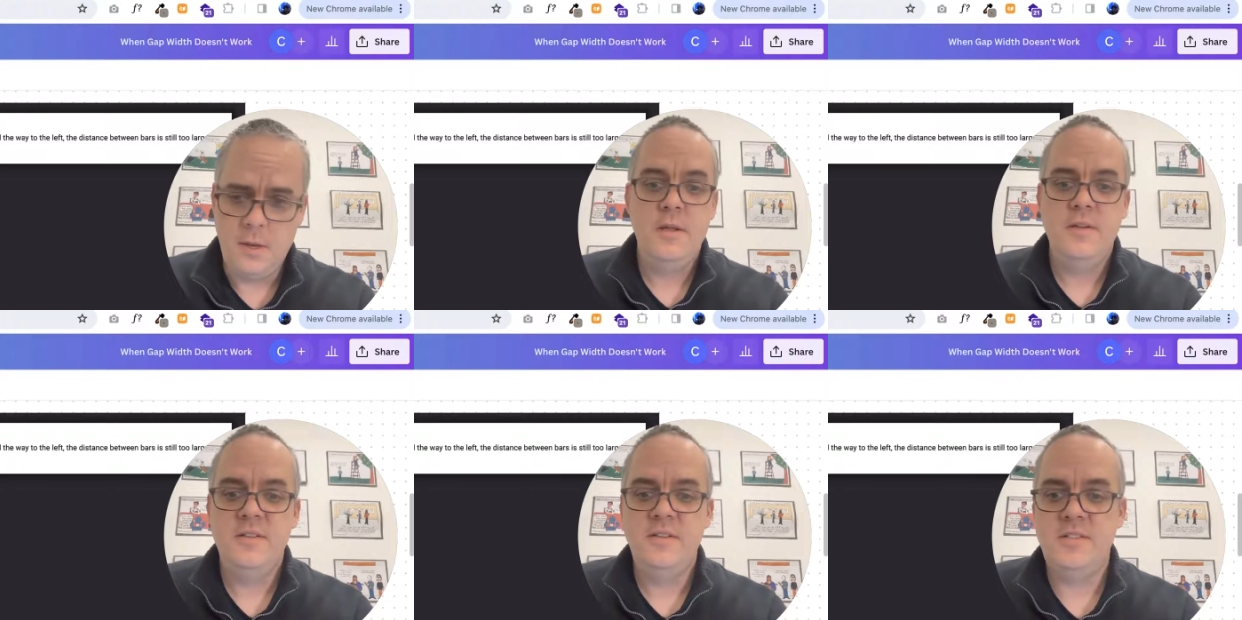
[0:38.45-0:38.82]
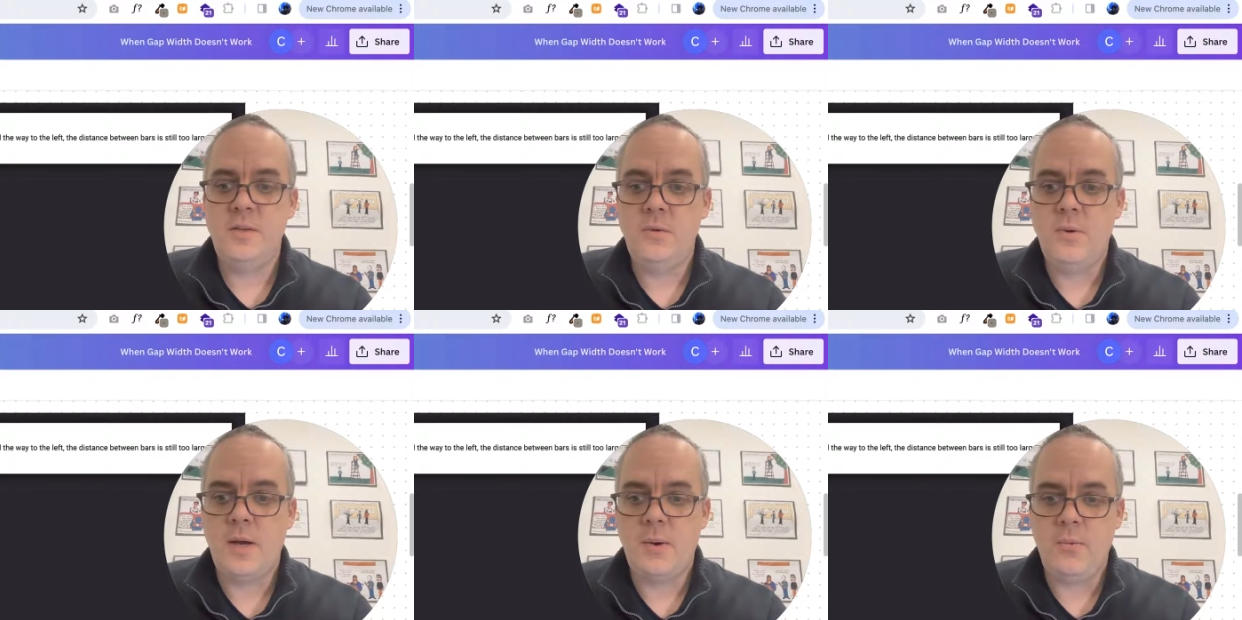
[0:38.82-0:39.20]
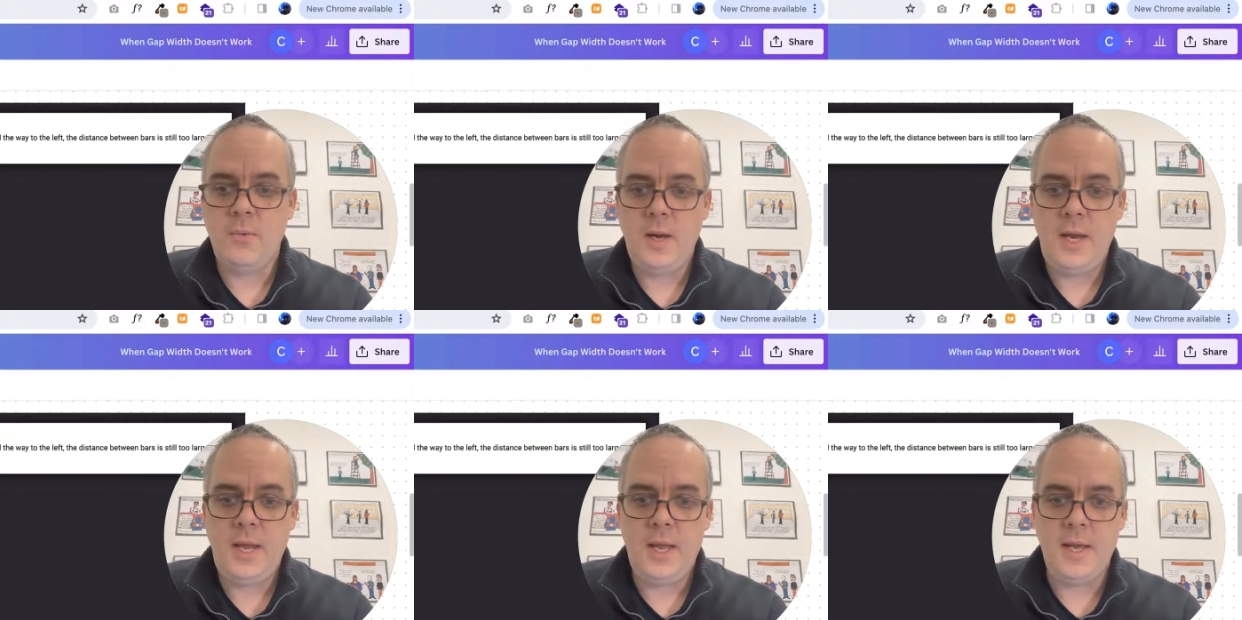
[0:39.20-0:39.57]
So I
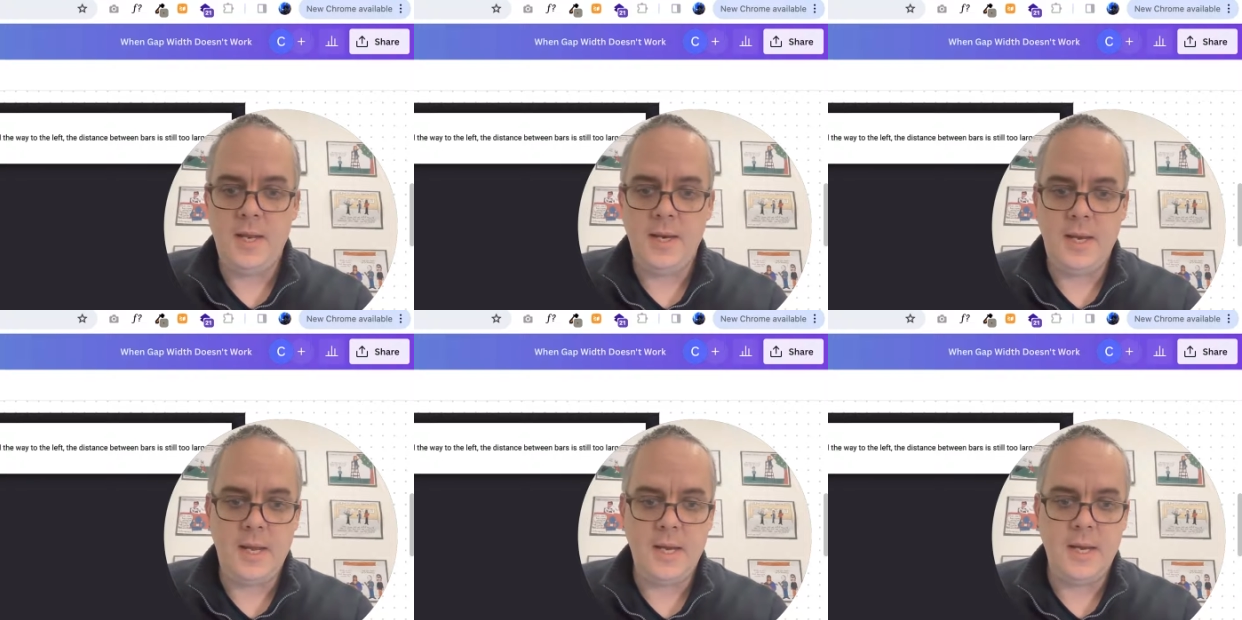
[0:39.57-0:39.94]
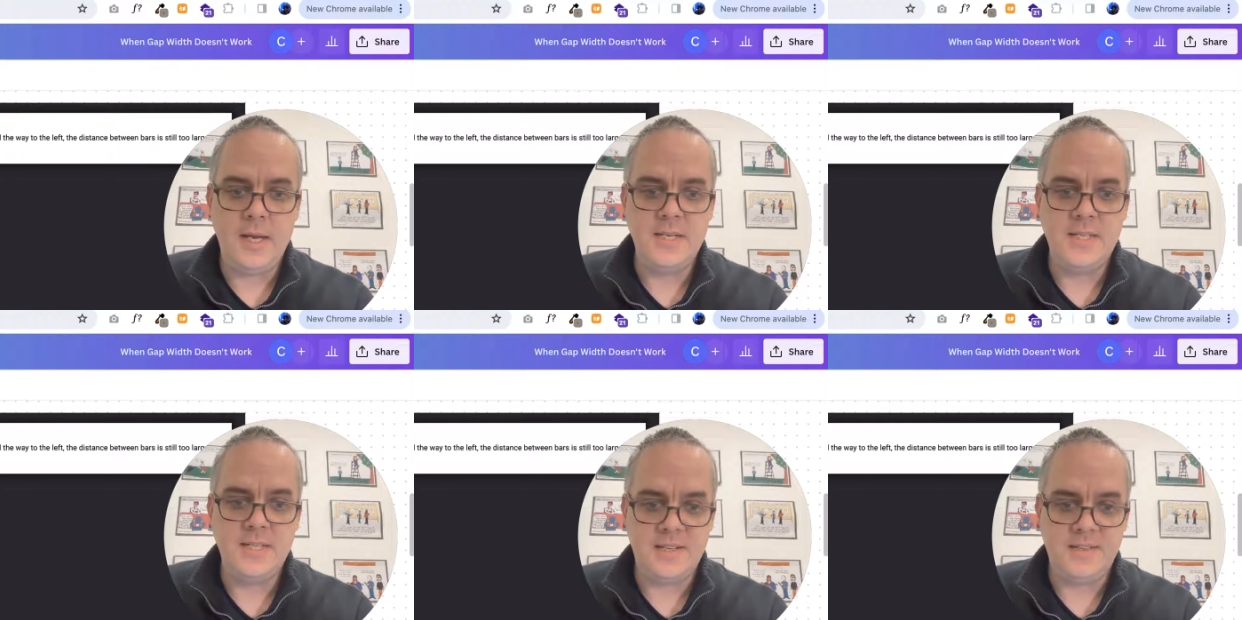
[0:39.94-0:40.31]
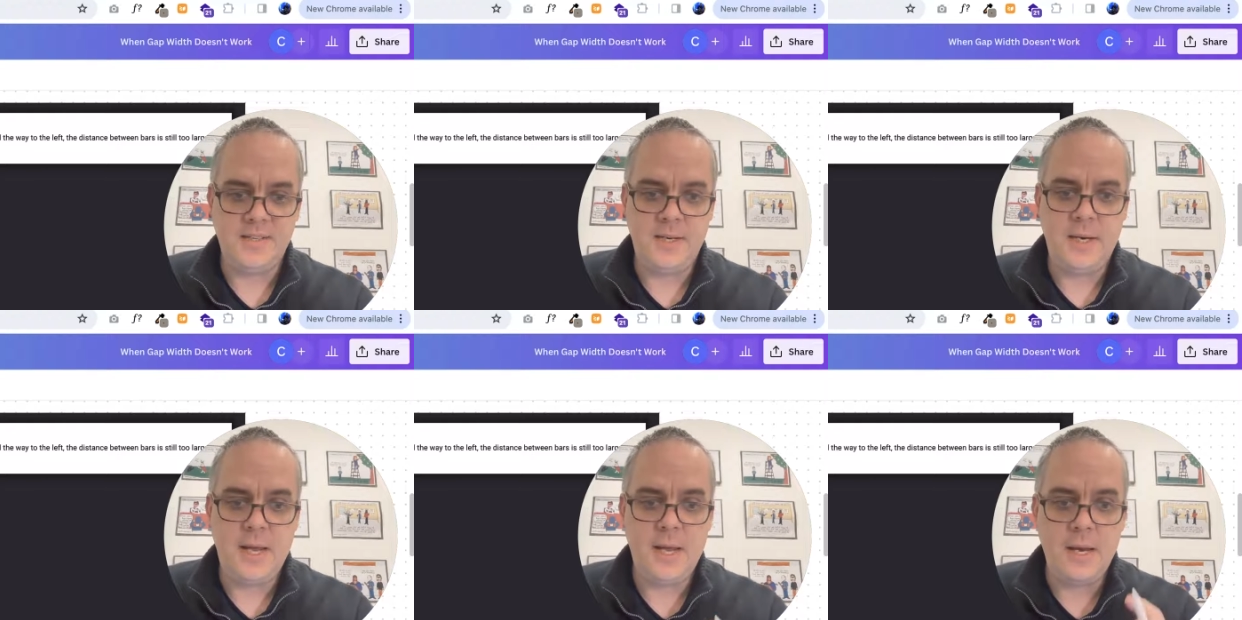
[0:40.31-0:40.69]
went ahead and I
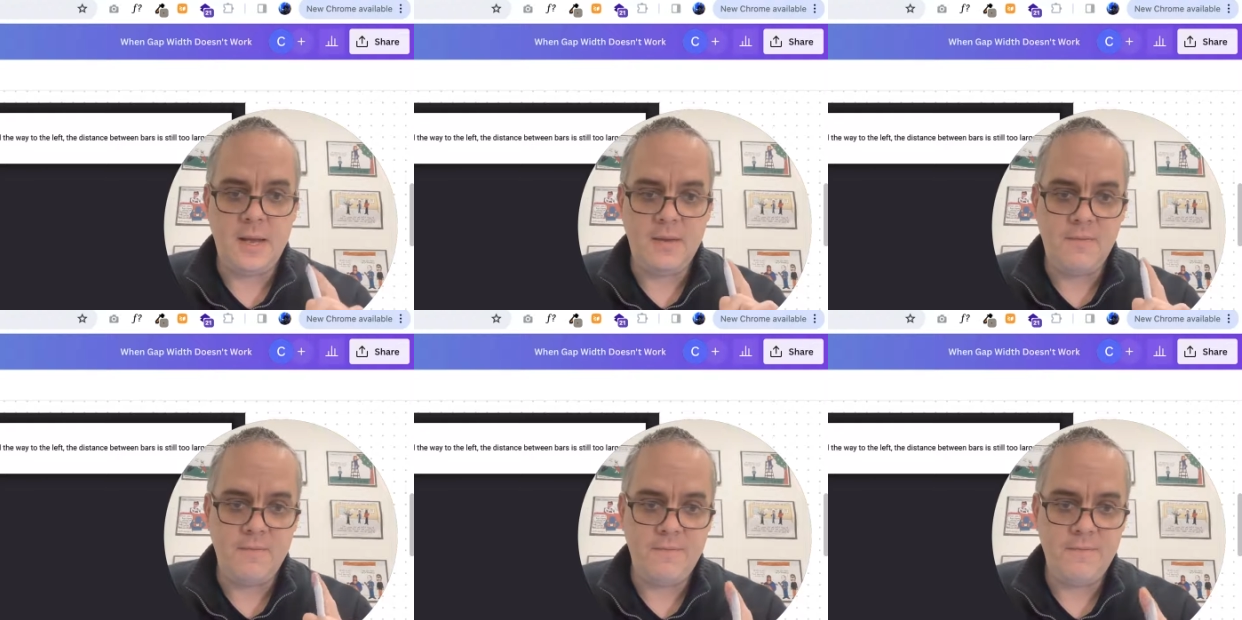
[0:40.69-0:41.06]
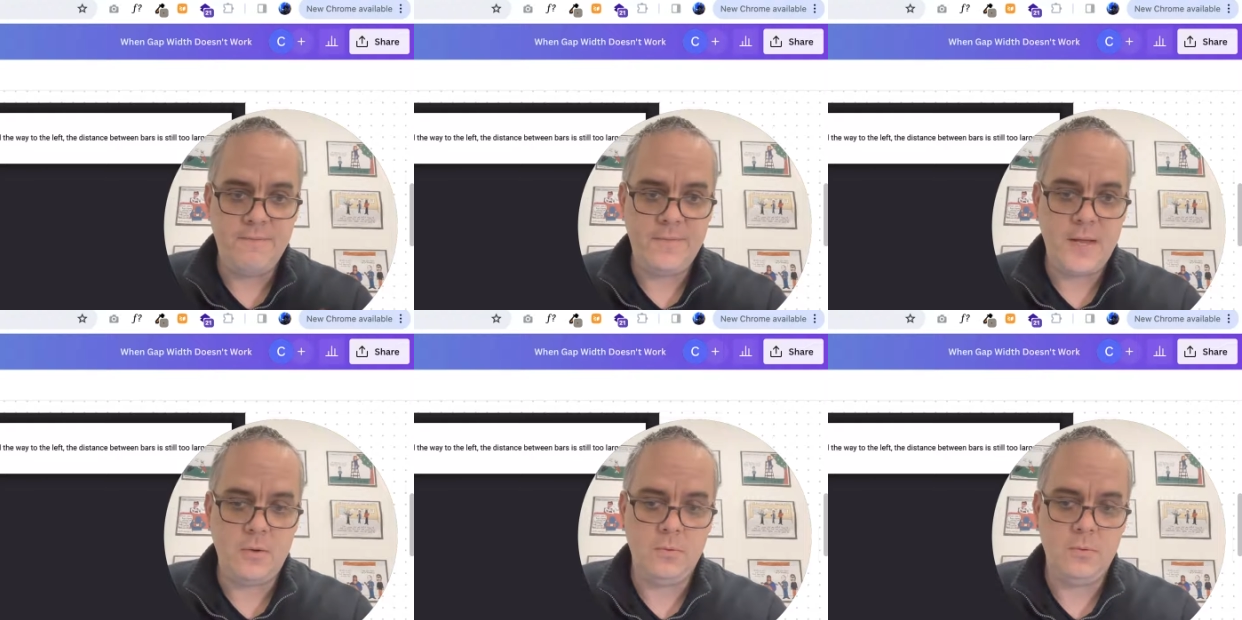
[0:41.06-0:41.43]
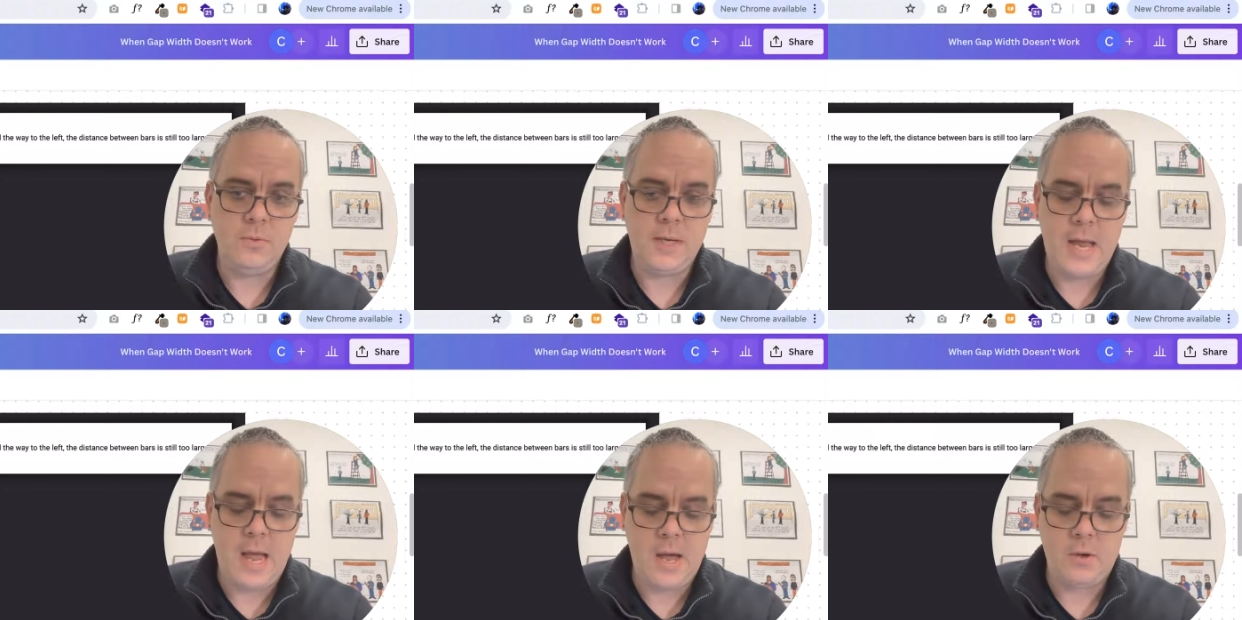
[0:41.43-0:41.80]
tested, and I
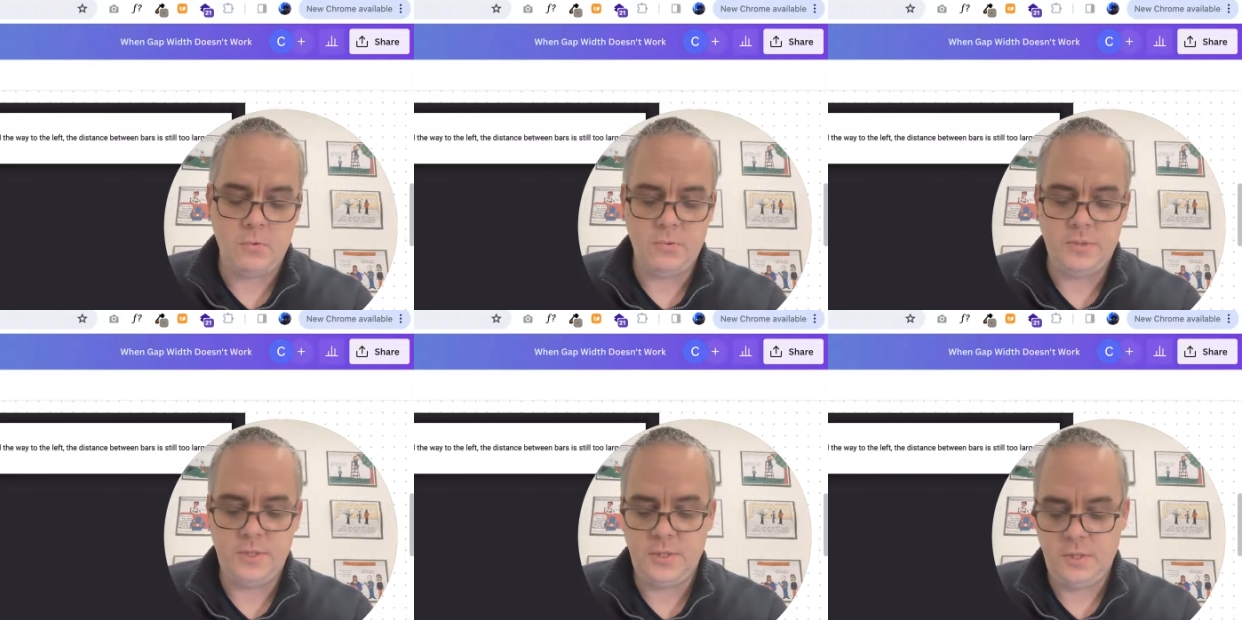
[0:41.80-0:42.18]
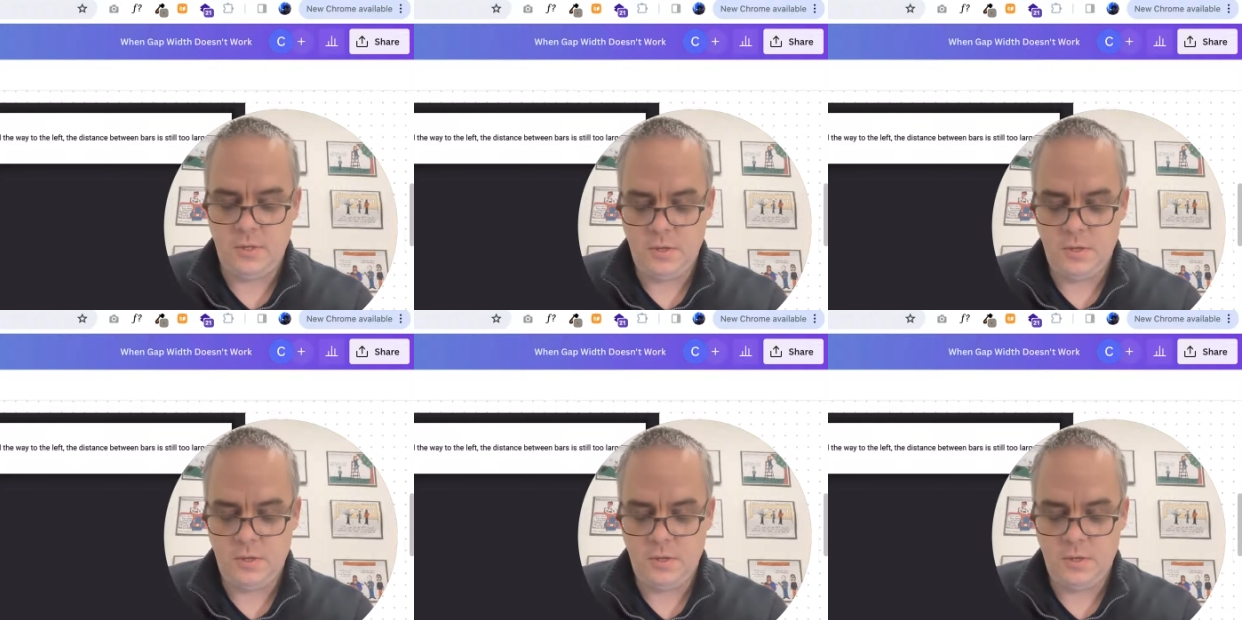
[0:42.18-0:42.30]
found out